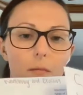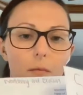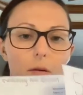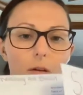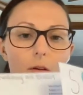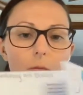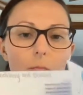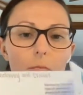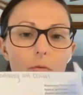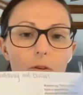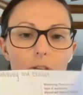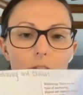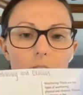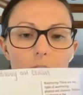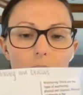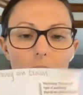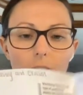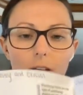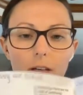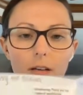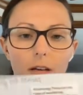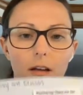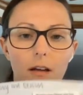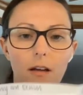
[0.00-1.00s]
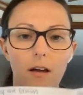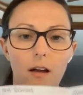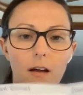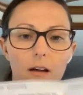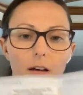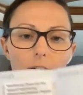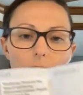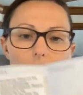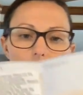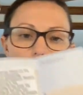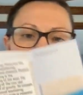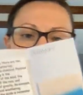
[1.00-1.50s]
the middle portion
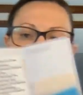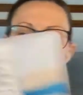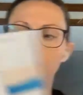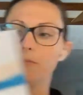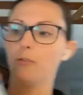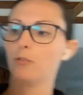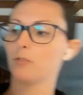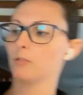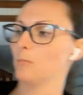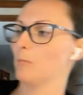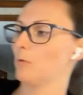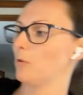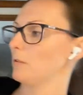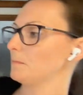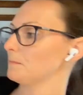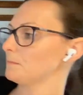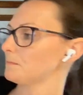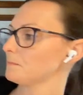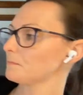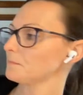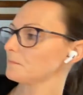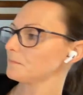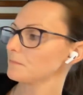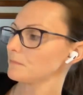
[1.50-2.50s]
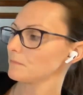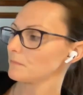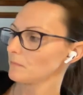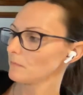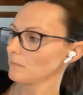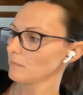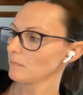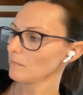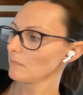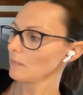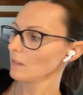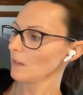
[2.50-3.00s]
of this foldable,
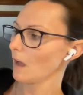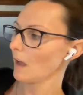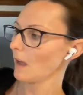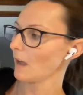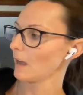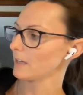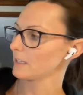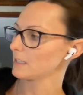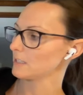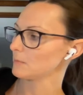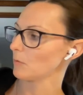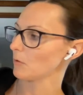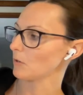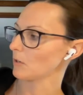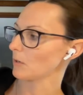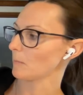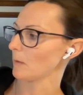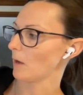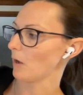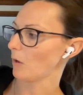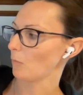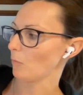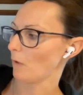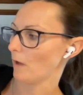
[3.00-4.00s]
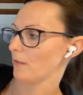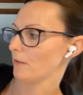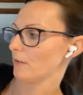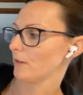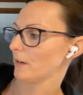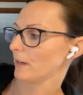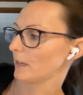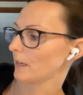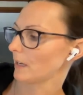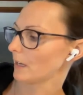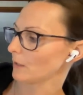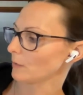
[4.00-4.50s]
I spoke about
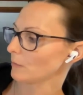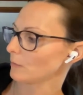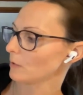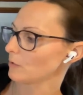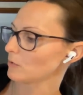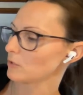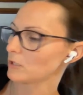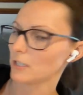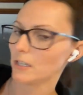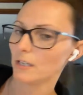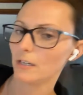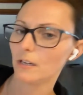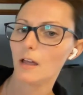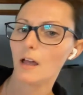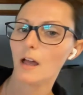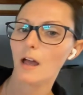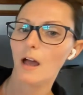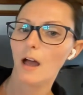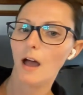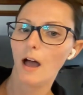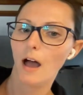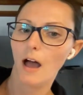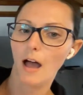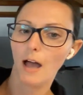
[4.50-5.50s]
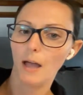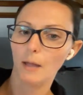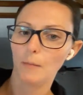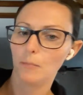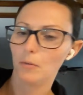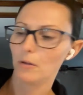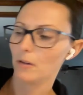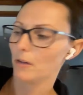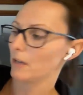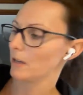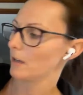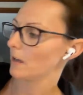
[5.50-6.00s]
weathering and erosion. I
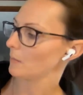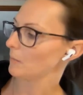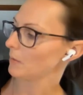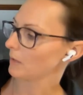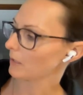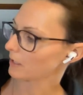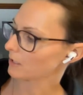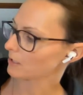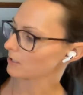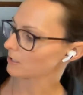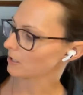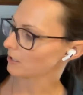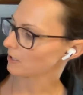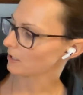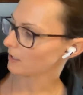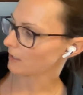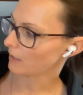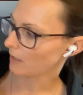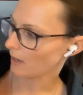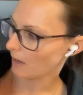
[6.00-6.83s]
put a picture